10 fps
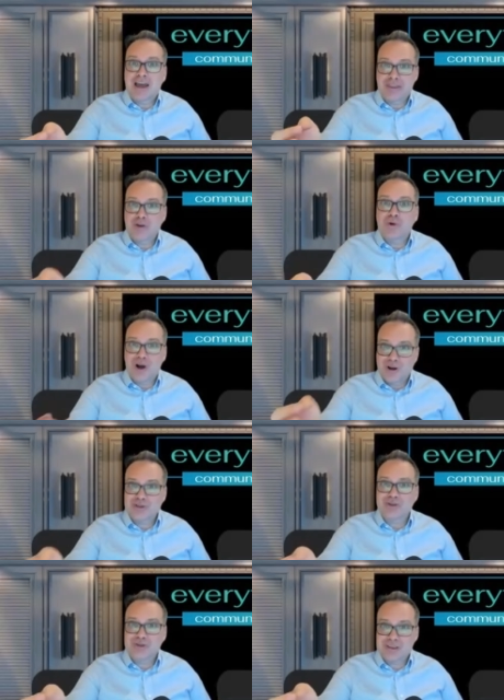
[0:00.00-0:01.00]
I think would
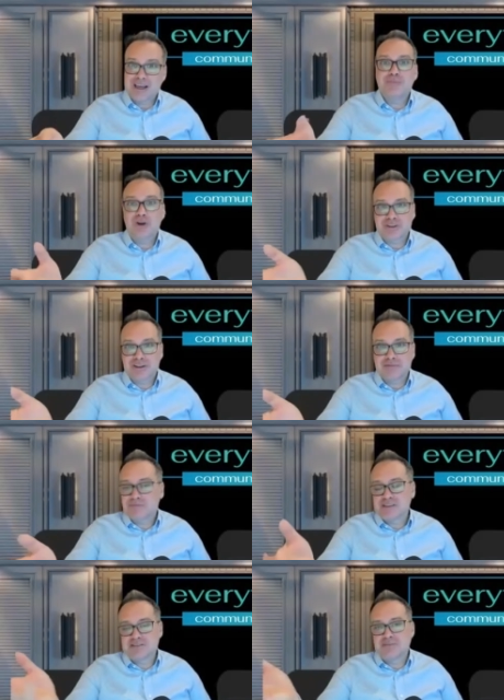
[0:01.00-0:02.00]
also say, most of
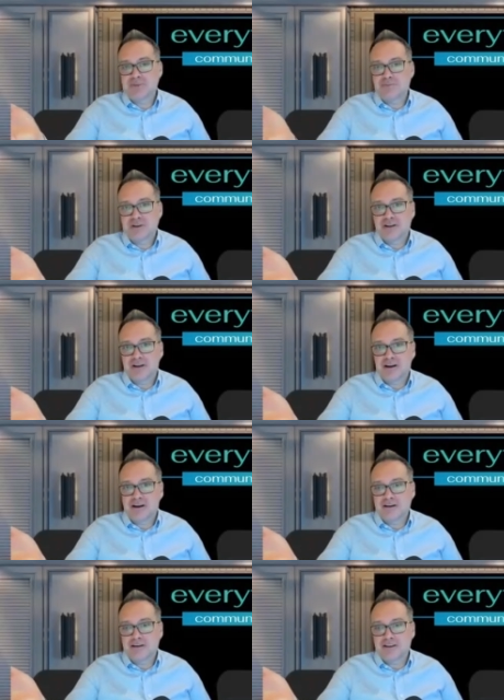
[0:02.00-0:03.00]
them, some people
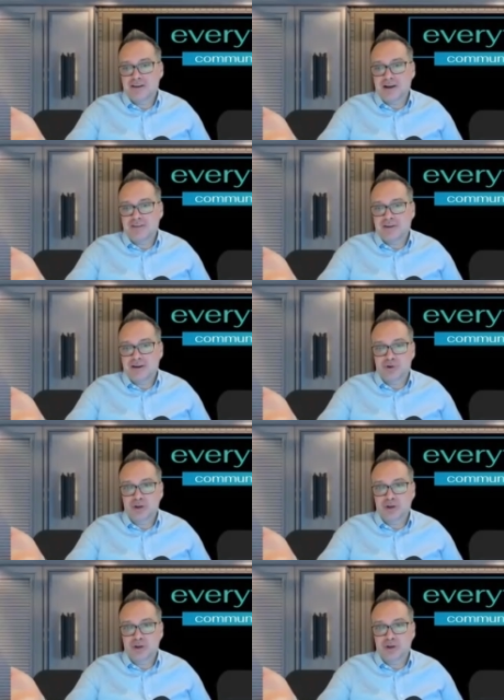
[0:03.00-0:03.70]
are, have a